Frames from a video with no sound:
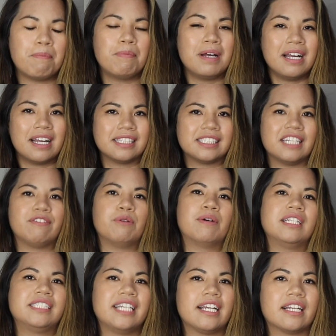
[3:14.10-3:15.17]
But if you
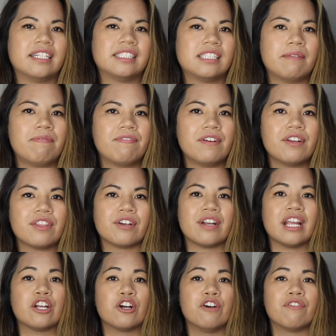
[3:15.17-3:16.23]
want to take it a step further
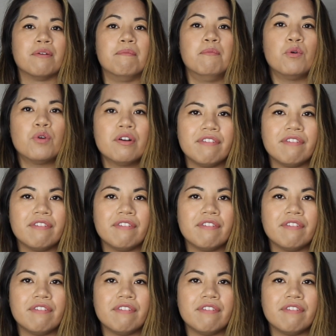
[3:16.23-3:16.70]
and go for more